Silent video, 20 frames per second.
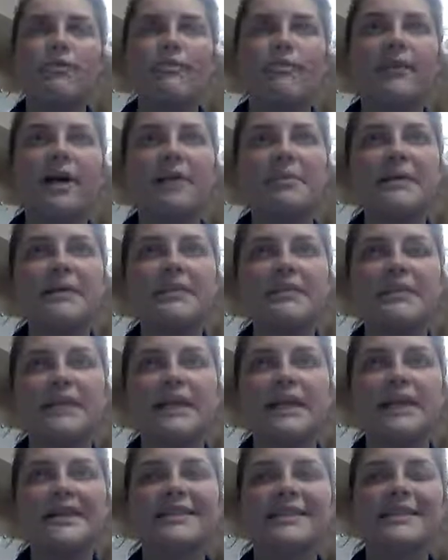may be
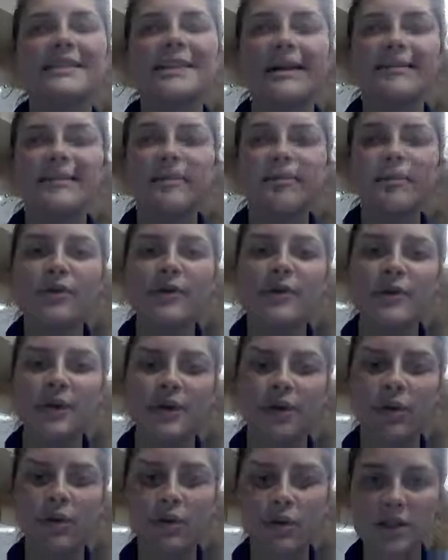seen as acceptable in their
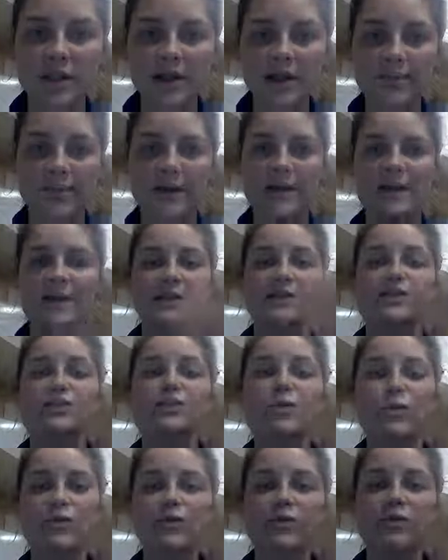culture, but in the
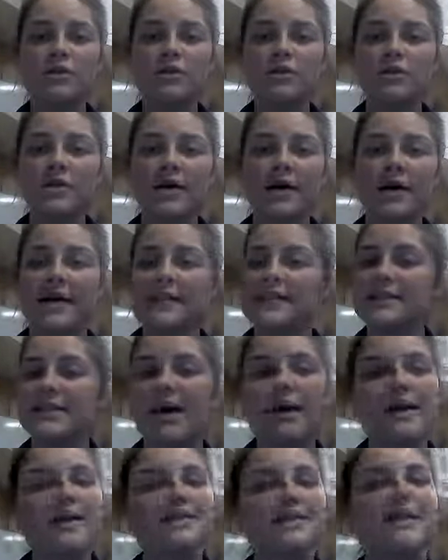school culture, it's
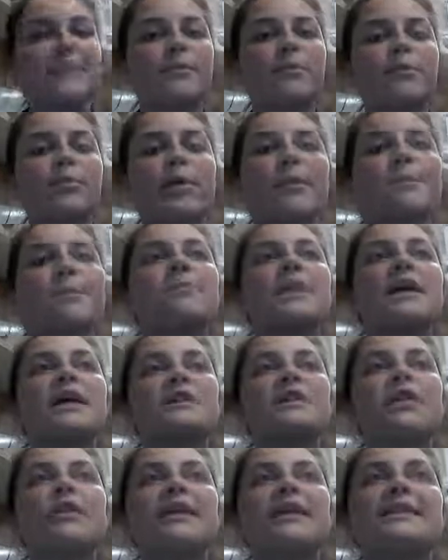not acceptable.
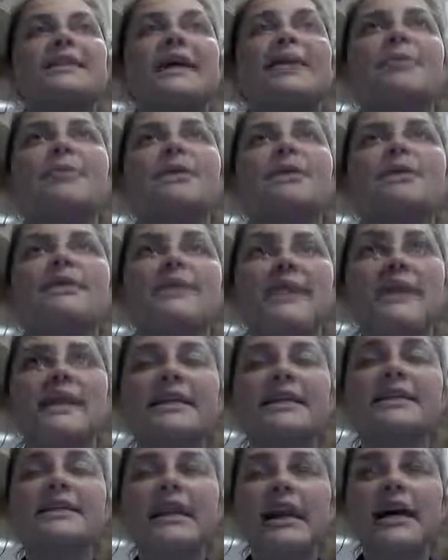So an example of
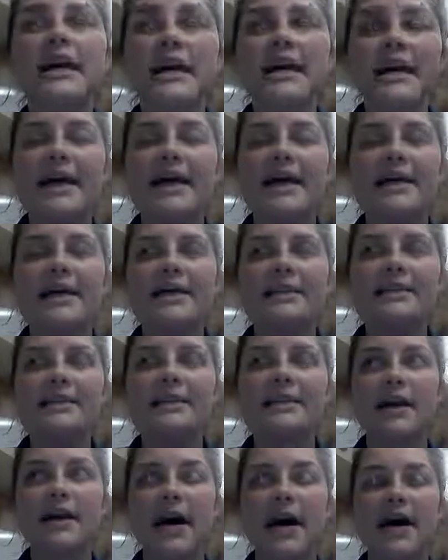this
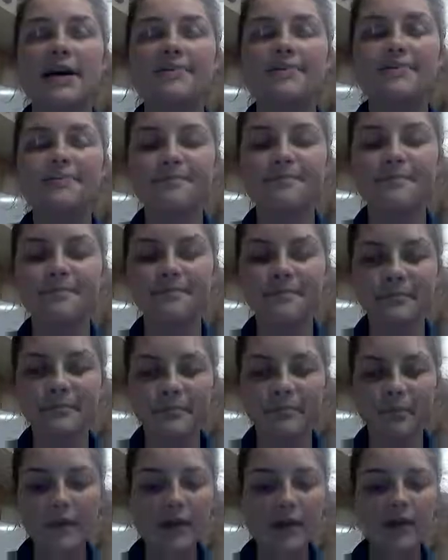is
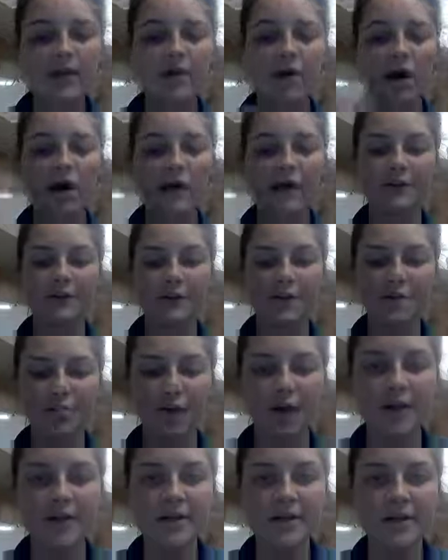call and
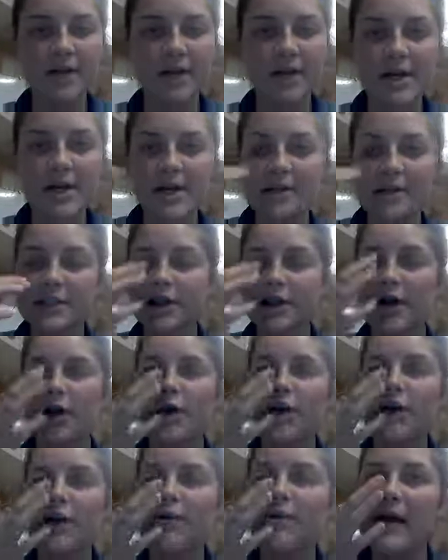respond. So
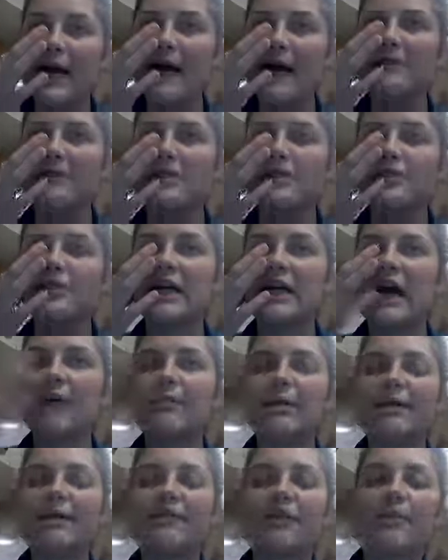you may have a student
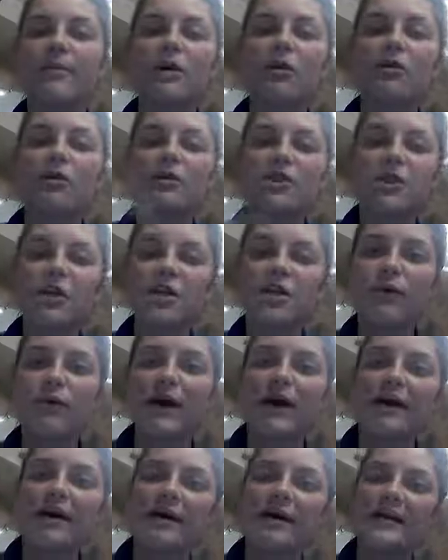coming from a culture
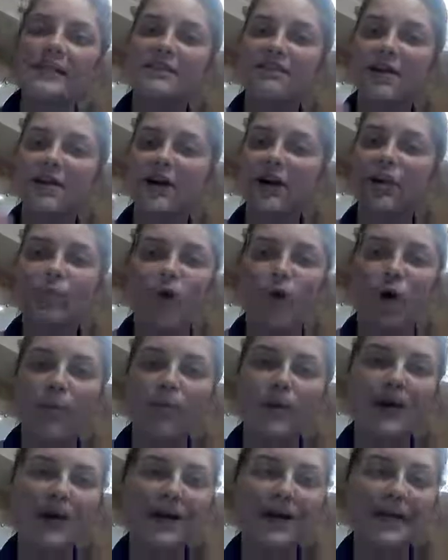where it's very
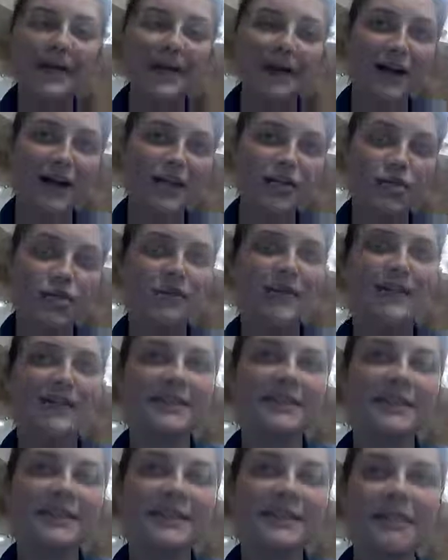appropriate in their schooling
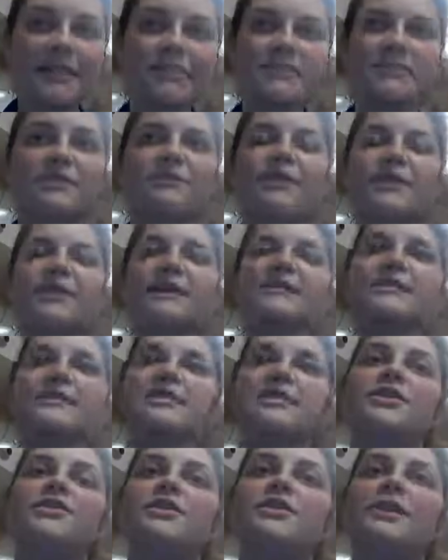systems for the
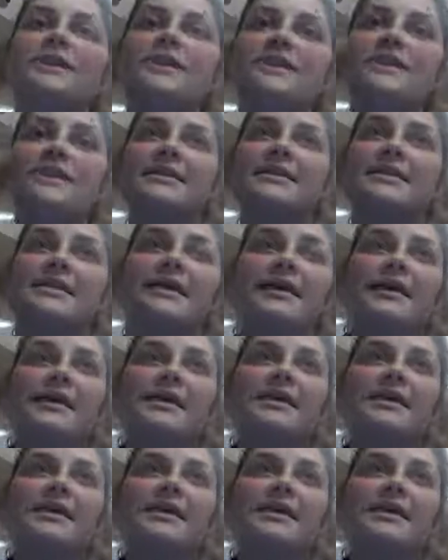students to